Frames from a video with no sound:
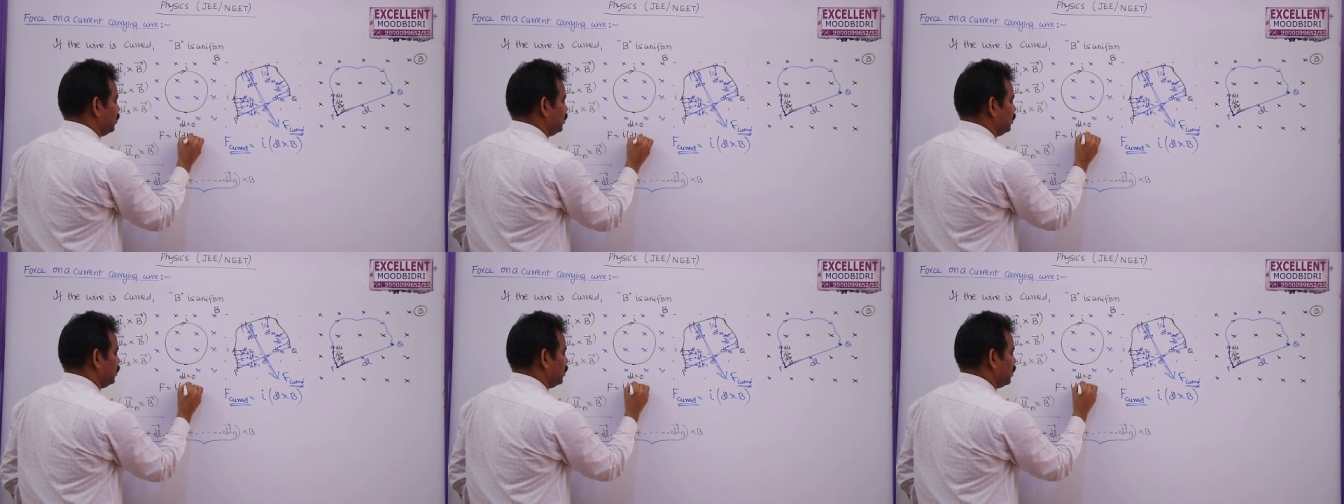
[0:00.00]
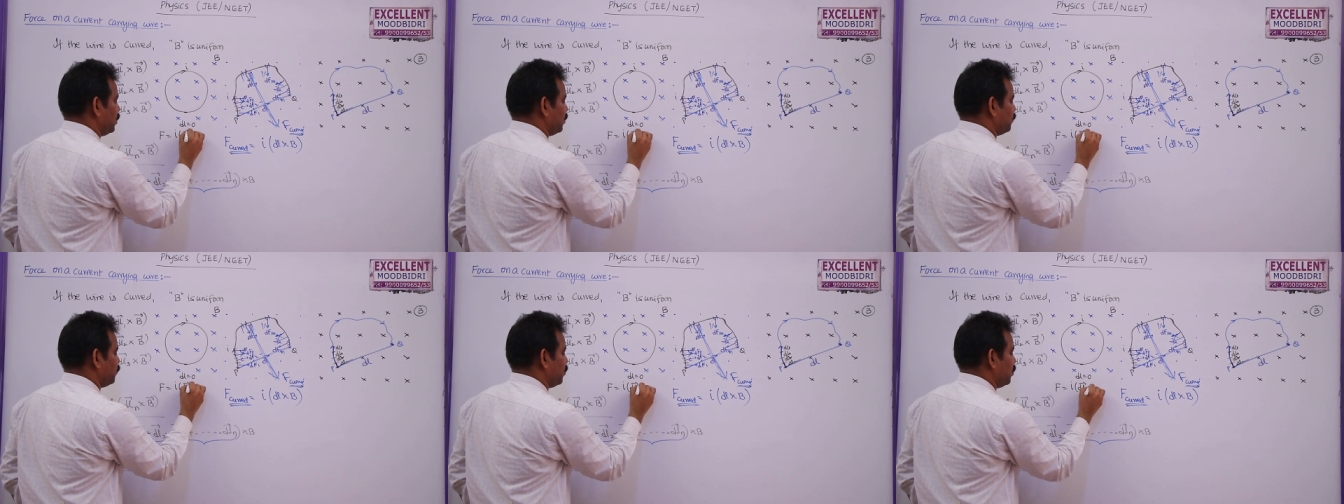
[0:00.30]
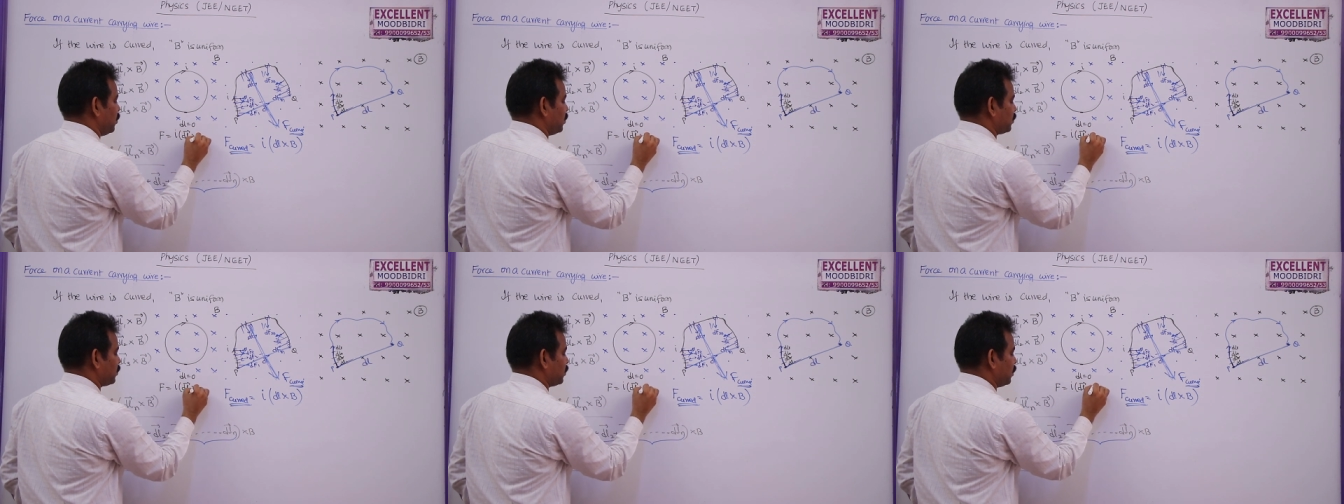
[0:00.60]
DL
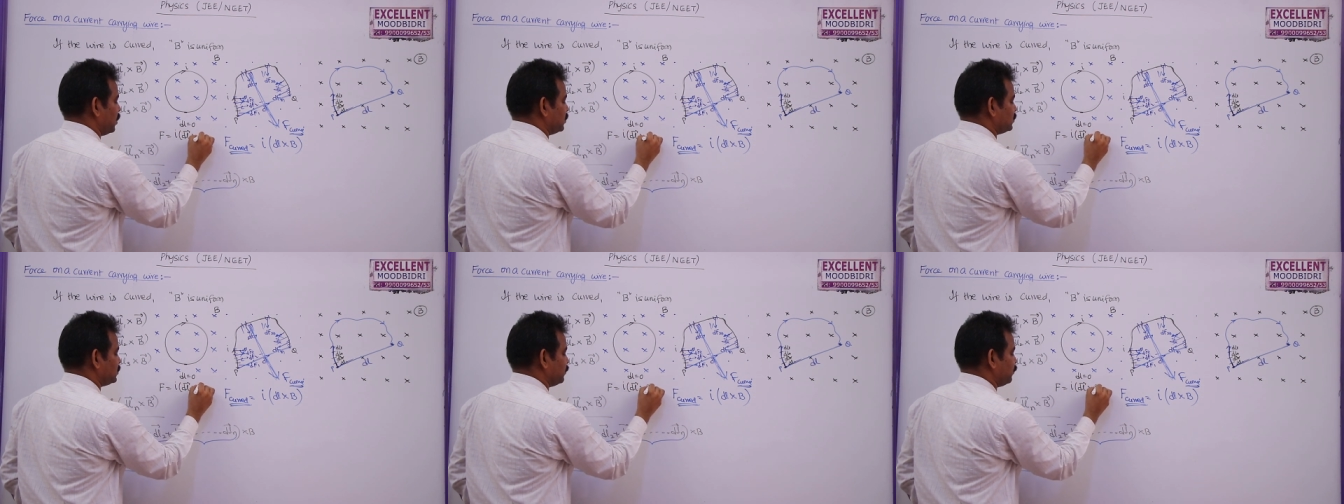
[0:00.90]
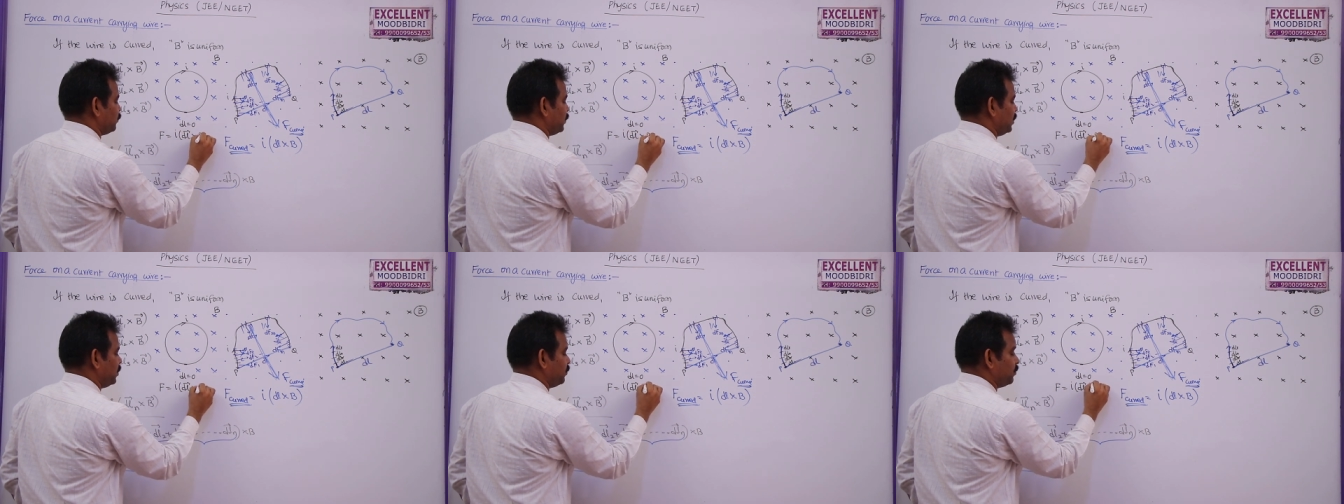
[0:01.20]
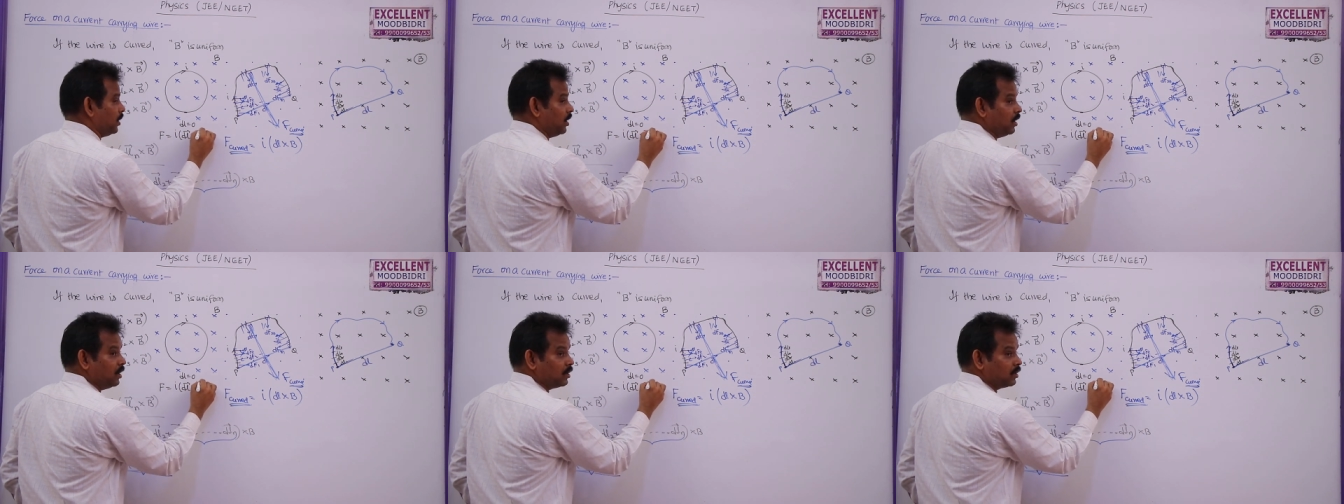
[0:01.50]
bar cross B
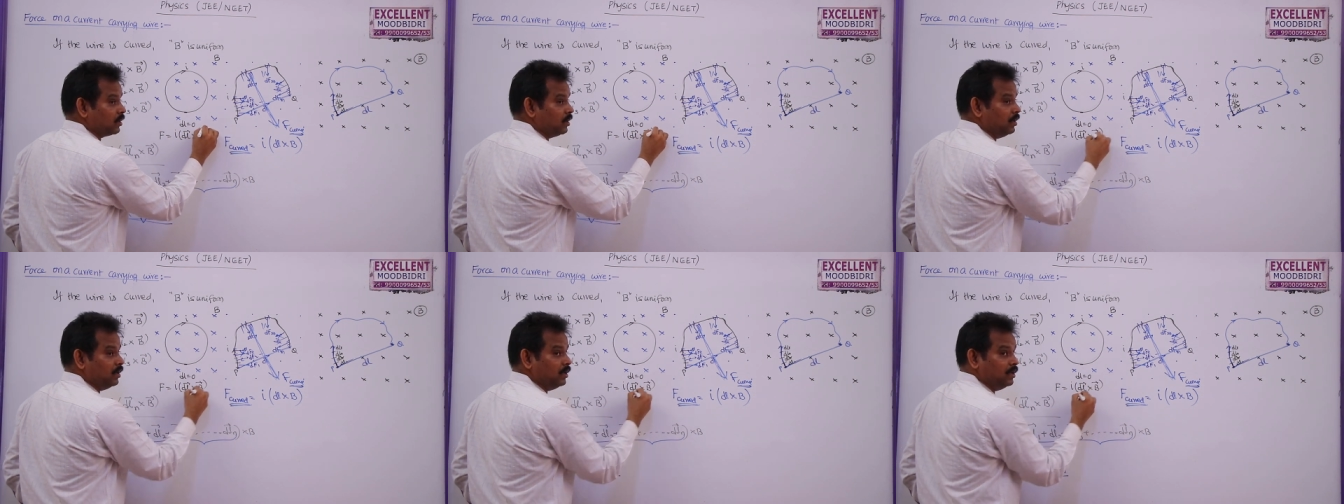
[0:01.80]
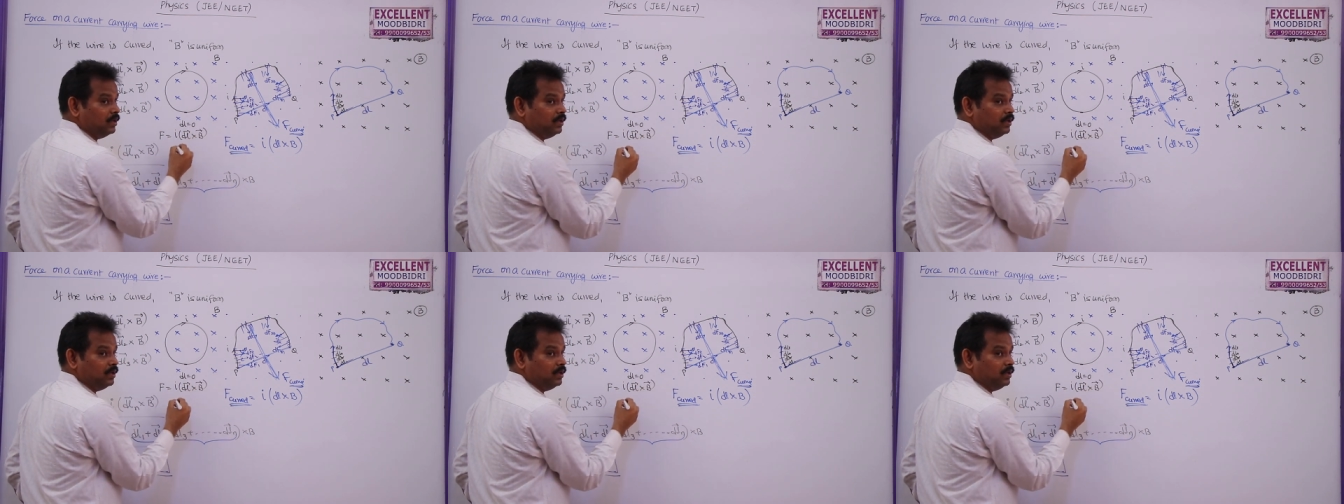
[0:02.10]
bar.